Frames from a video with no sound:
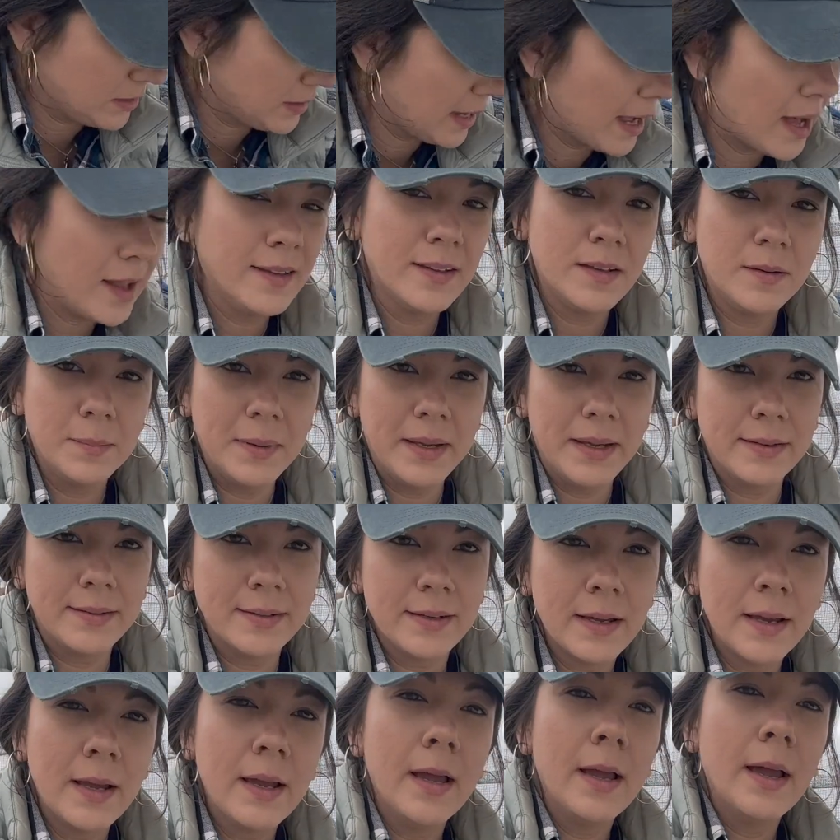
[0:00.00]
I'll admit.
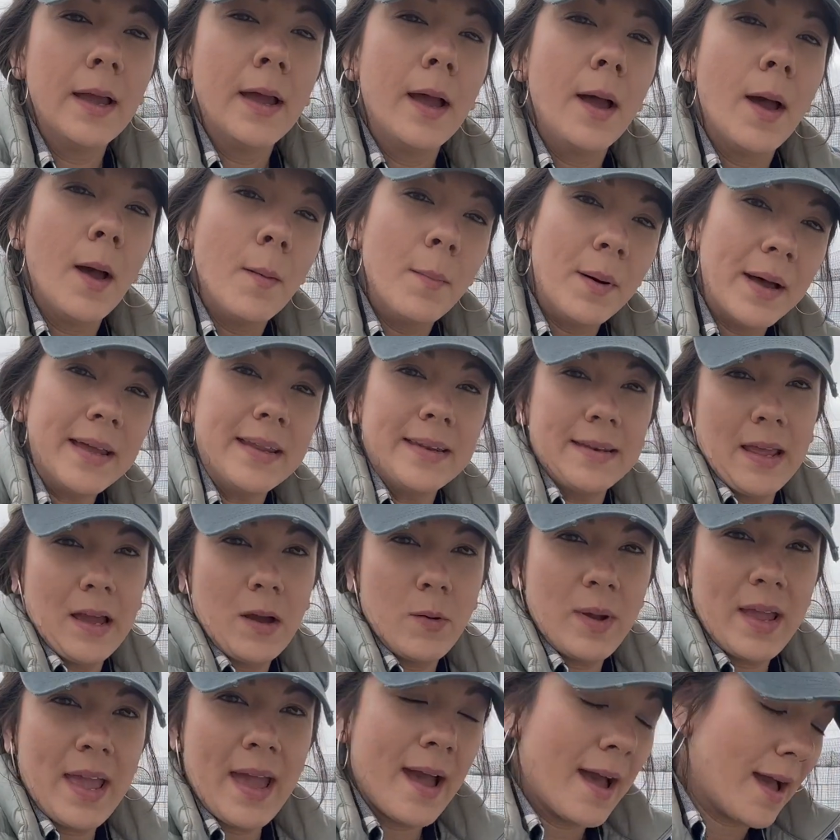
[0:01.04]
But now
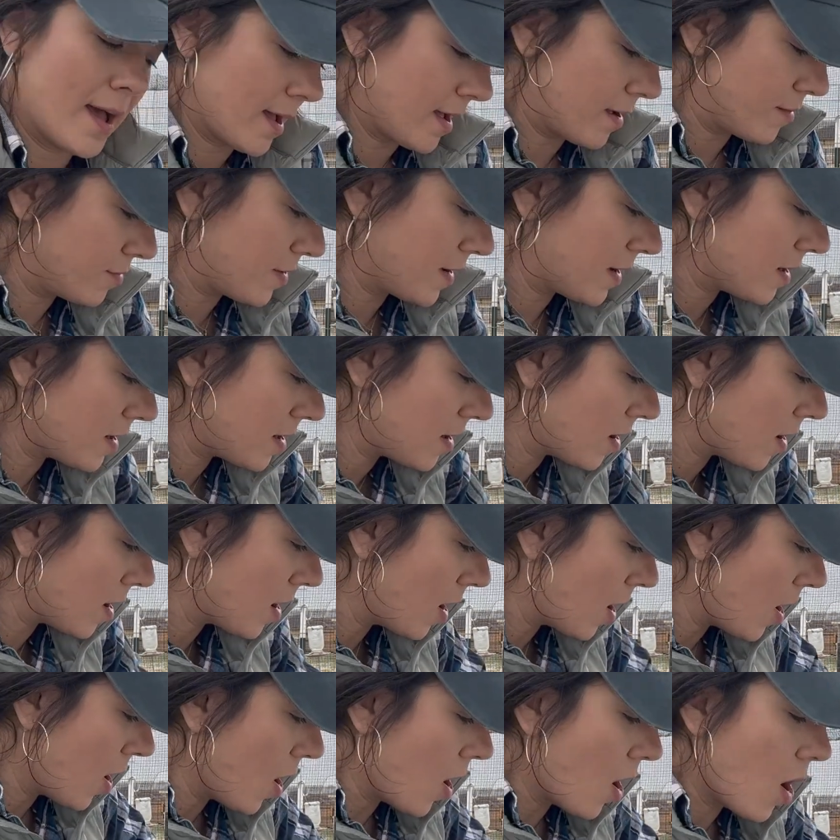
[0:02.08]
we have
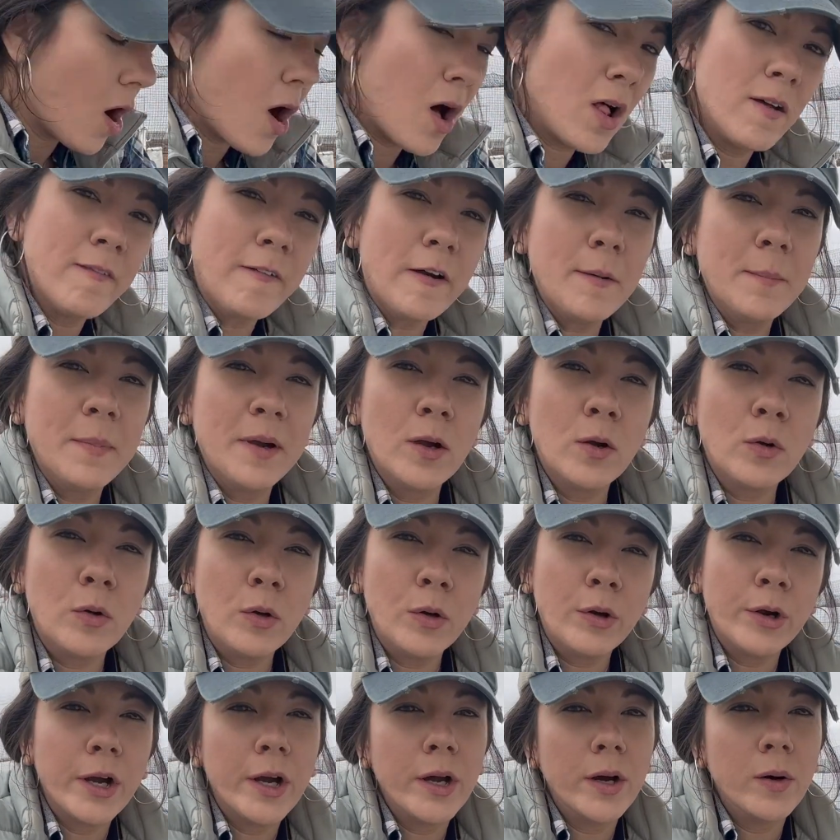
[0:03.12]
all of our
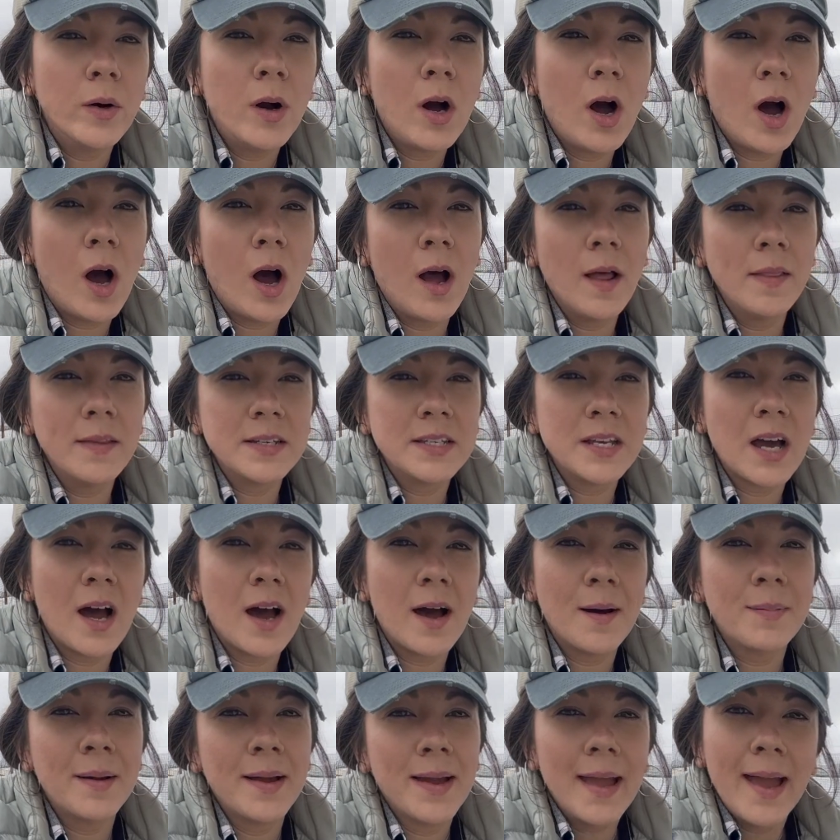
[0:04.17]
Miracle-Gro on the
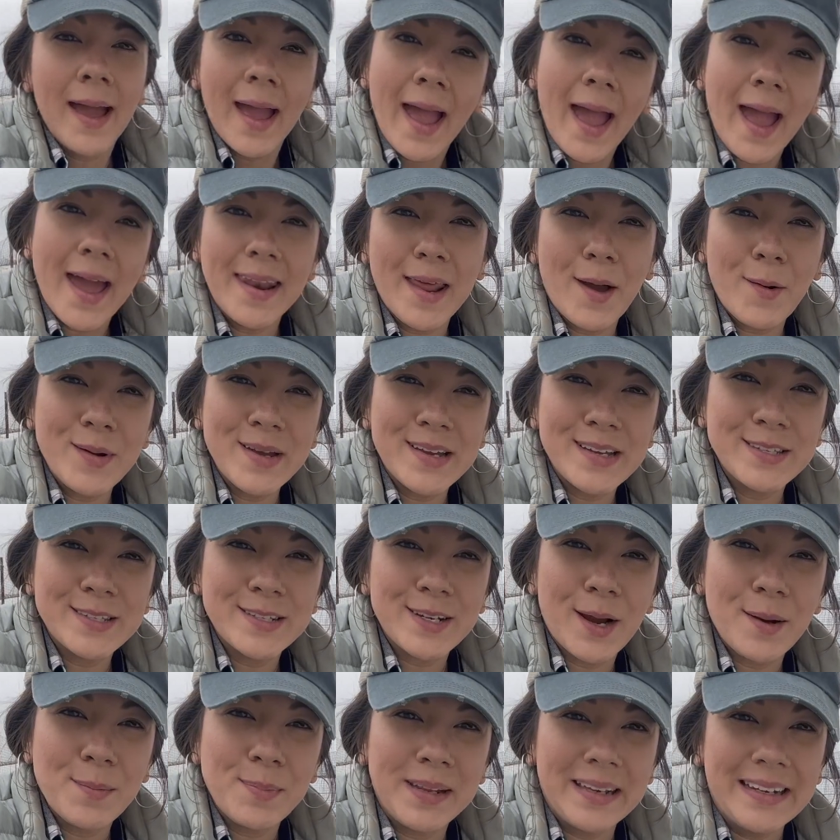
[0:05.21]
top, and now we can
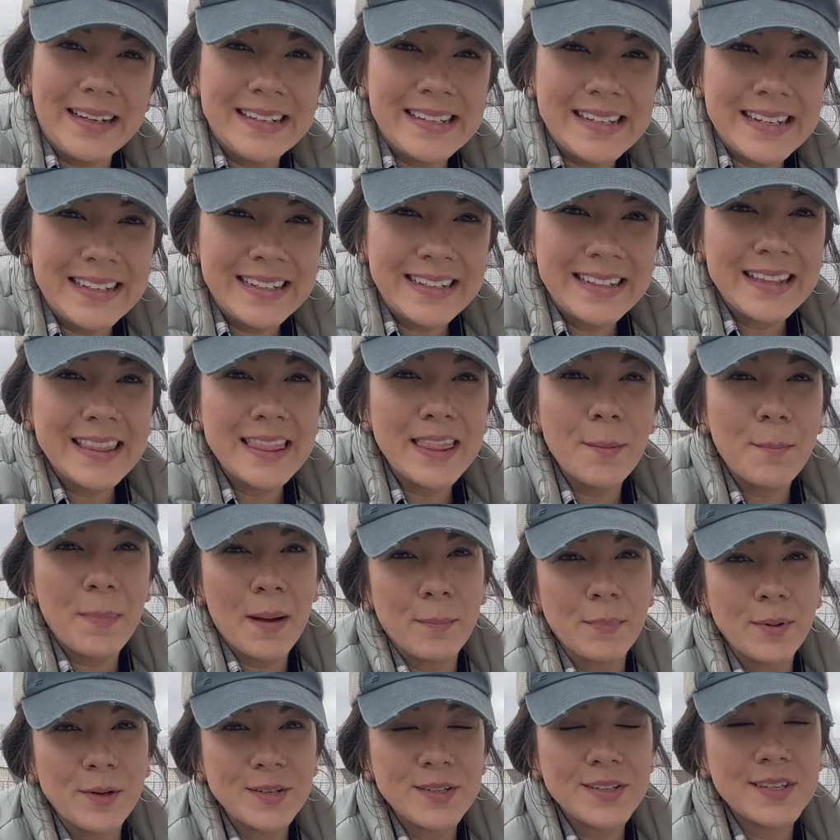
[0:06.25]
start planting the
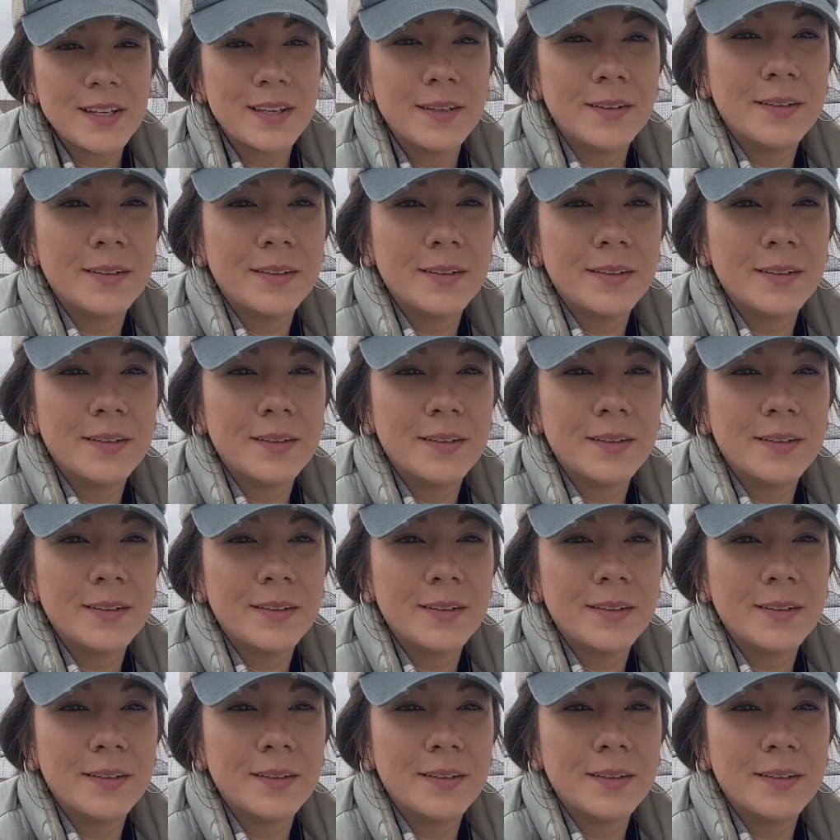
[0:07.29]
peppers.